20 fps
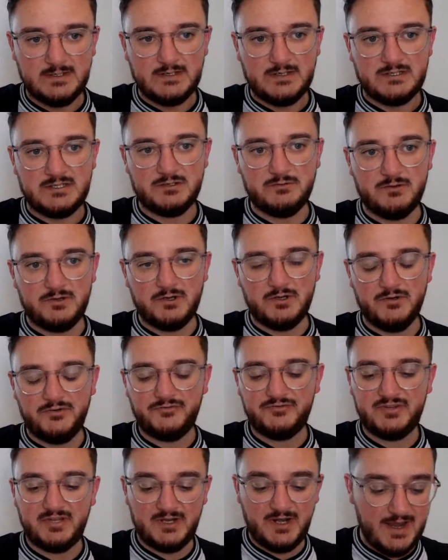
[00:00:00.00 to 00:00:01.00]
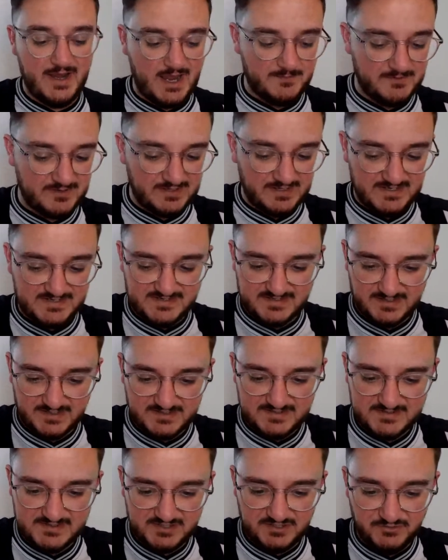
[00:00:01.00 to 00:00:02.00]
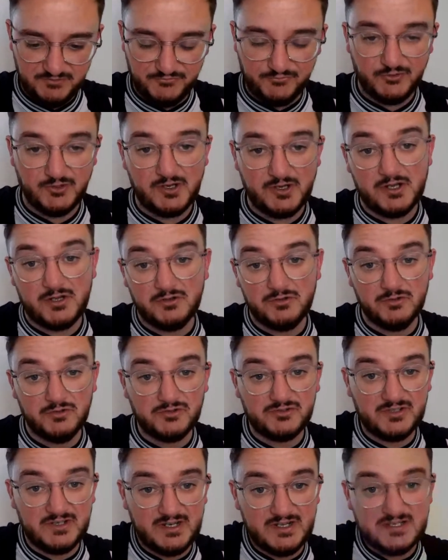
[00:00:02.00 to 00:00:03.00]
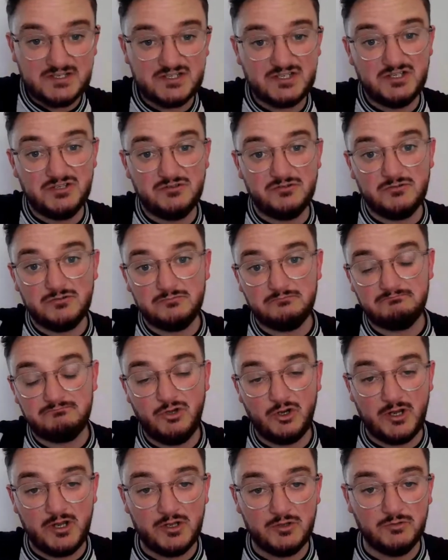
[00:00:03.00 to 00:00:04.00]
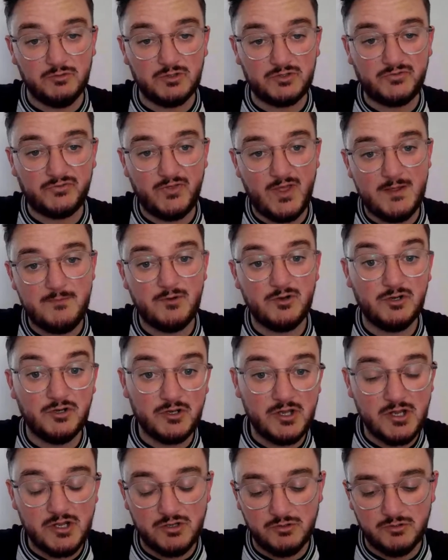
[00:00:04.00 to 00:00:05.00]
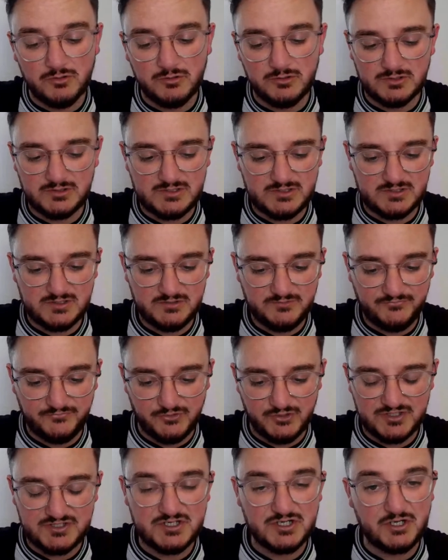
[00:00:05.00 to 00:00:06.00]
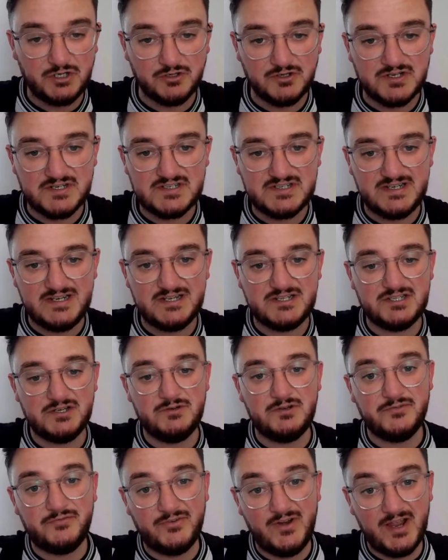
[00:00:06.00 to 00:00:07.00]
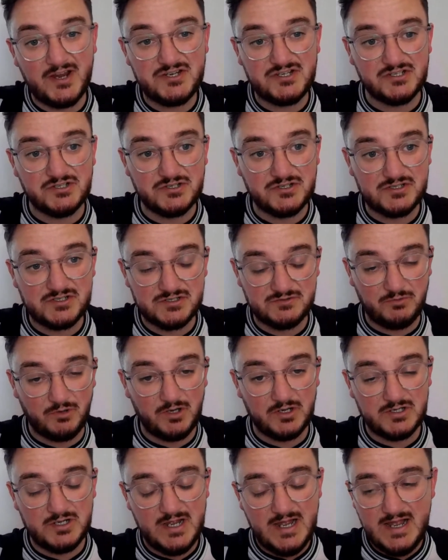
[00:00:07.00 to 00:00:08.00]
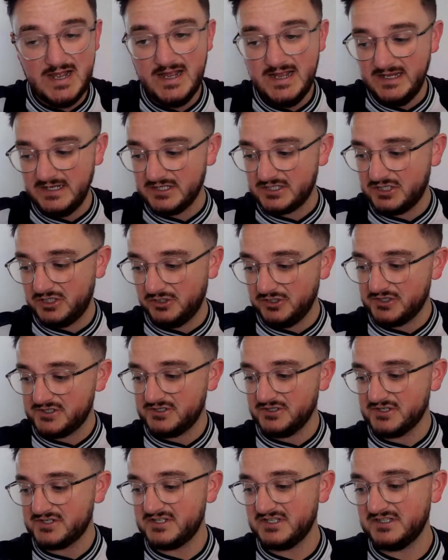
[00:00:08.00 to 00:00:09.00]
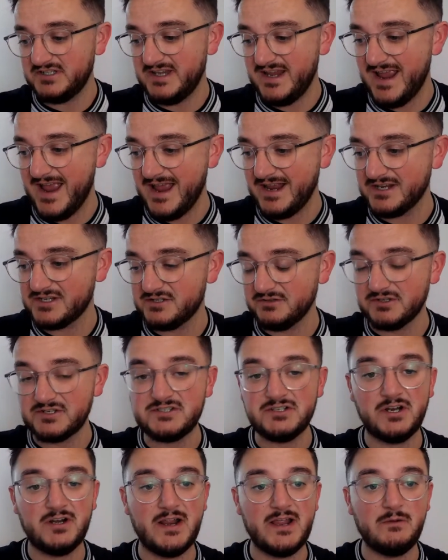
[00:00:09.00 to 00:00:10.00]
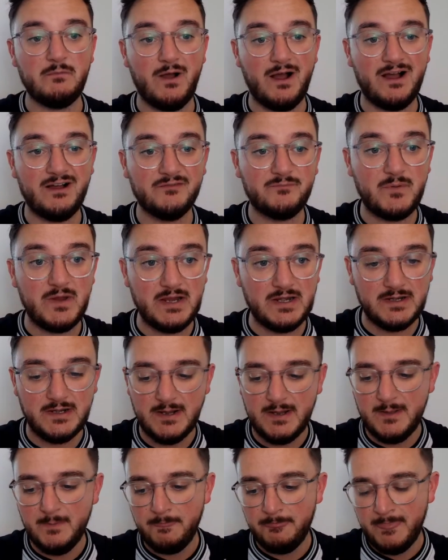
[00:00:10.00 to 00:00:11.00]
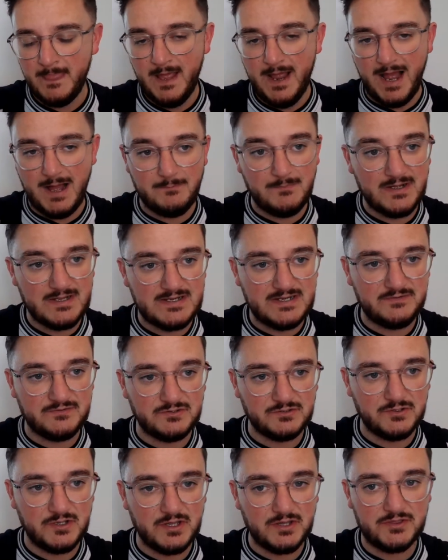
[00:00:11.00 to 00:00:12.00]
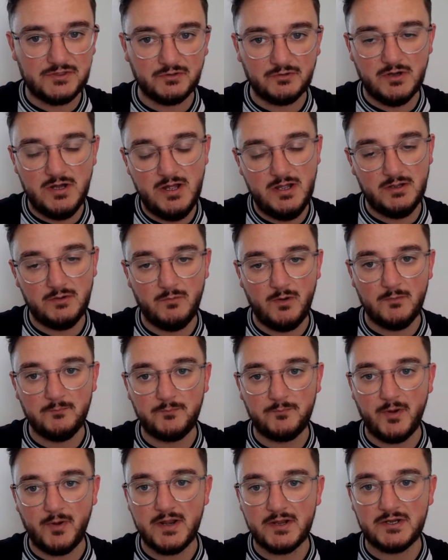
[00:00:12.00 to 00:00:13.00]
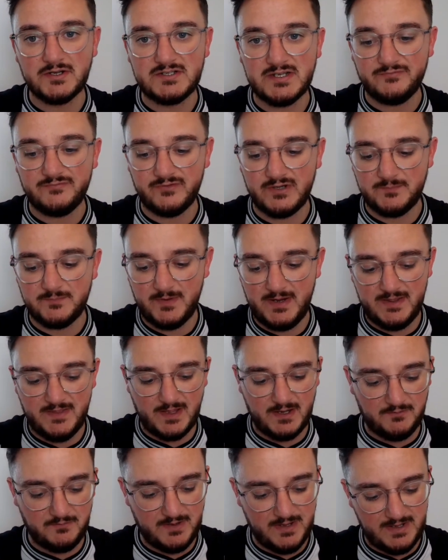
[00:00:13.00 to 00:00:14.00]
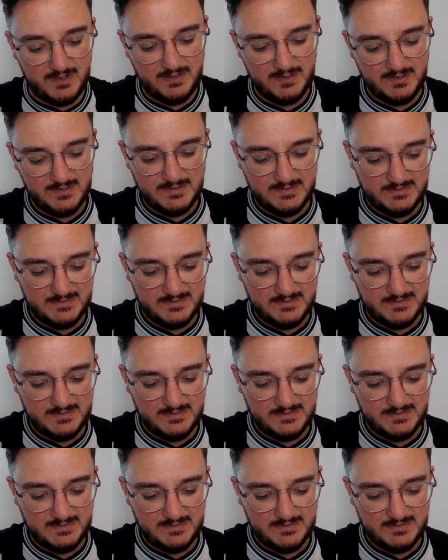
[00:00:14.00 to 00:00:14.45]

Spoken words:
do enough tonight. I mean, listen, it's two fluky goals, isn't it? It's two lucky goals for them, unlucky goals for us to concede. Two deflections is what has cost us in the end. So it's not like we have been hammered, even though you thought at one point it could definitely be that way.